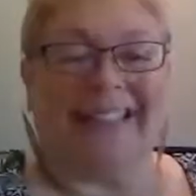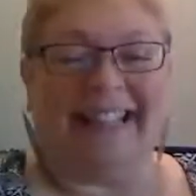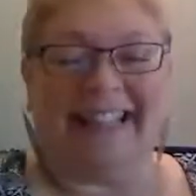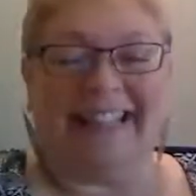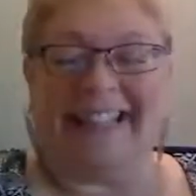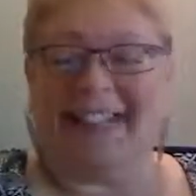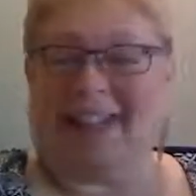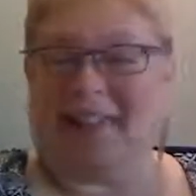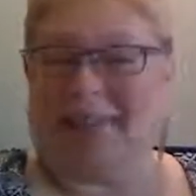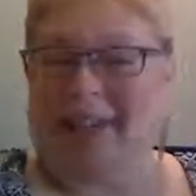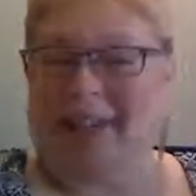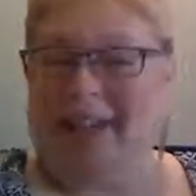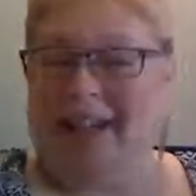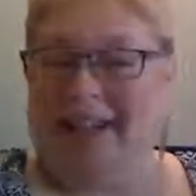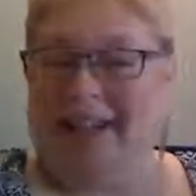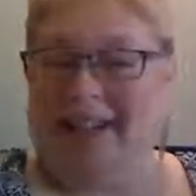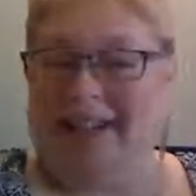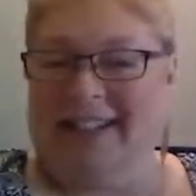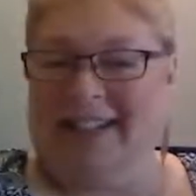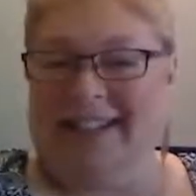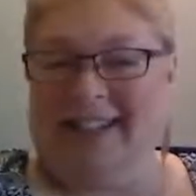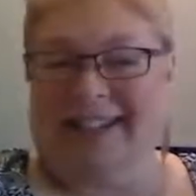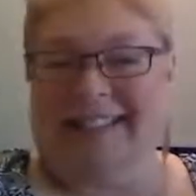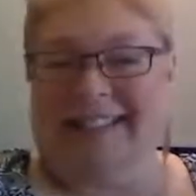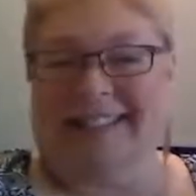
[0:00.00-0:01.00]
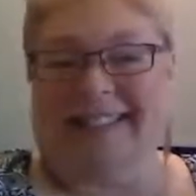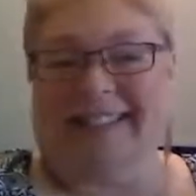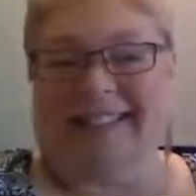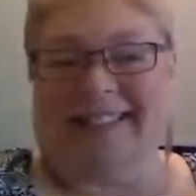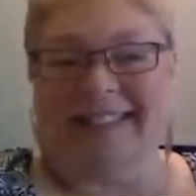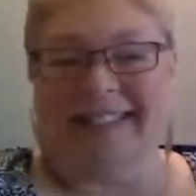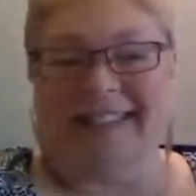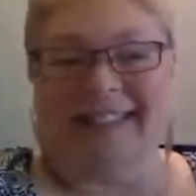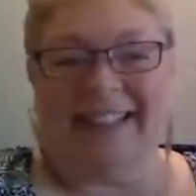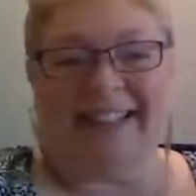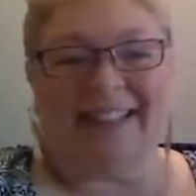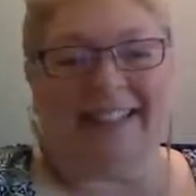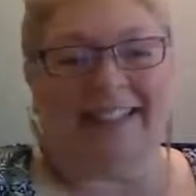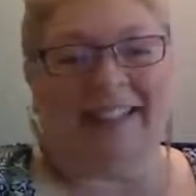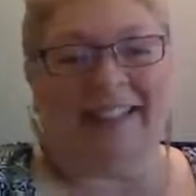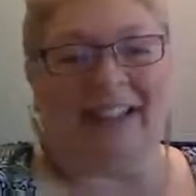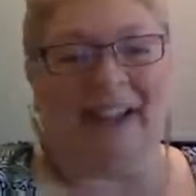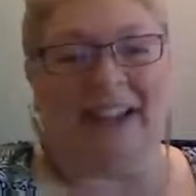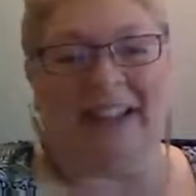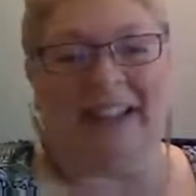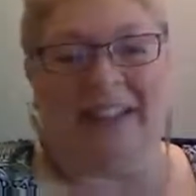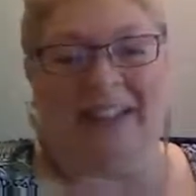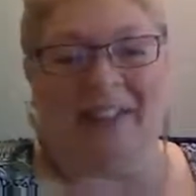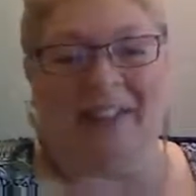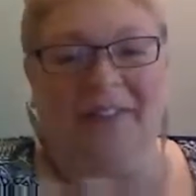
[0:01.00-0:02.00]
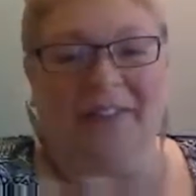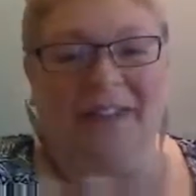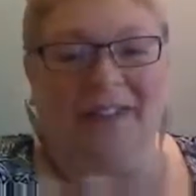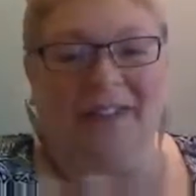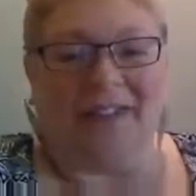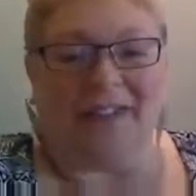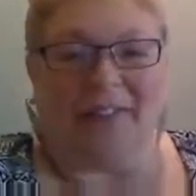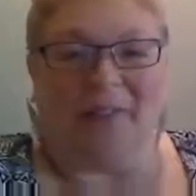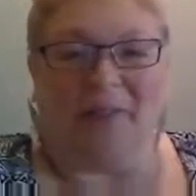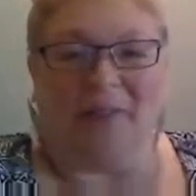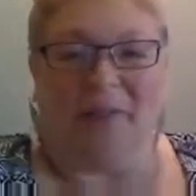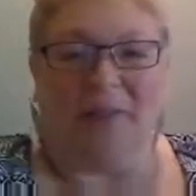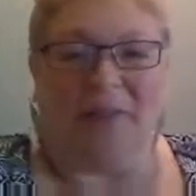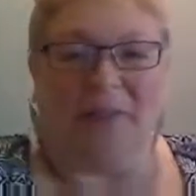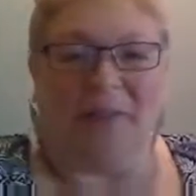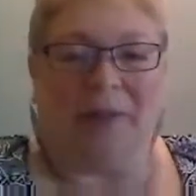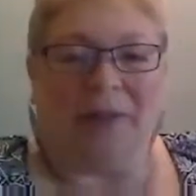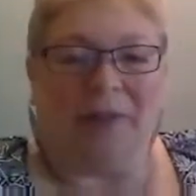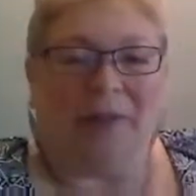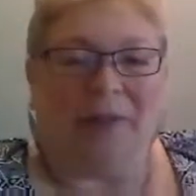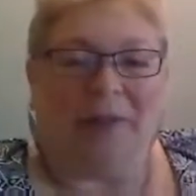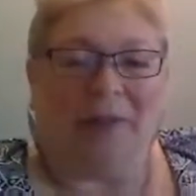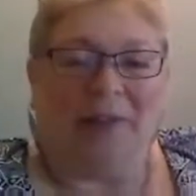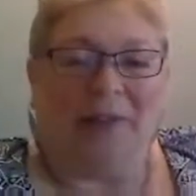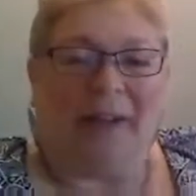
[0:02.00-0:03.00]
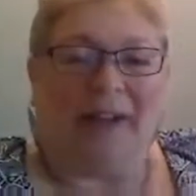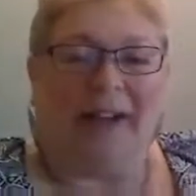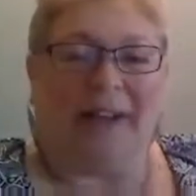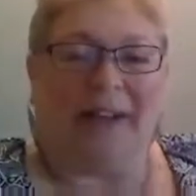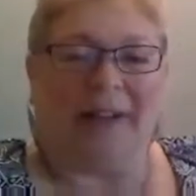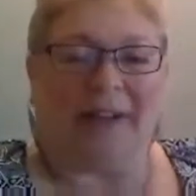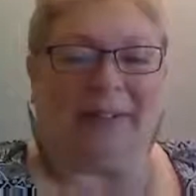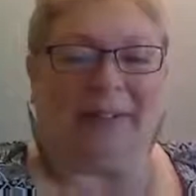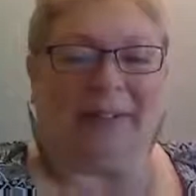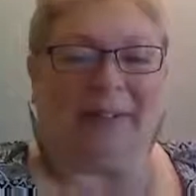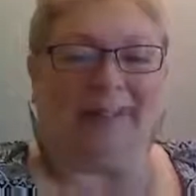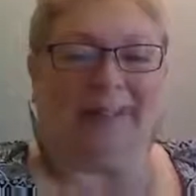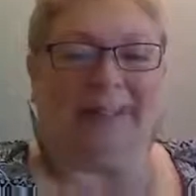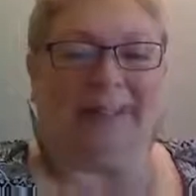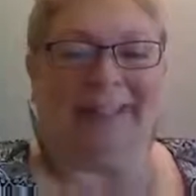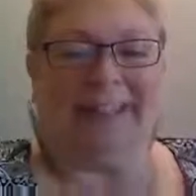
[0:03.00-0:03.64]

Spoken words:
That's a great idea. Yes, I love it as an opener. Wow.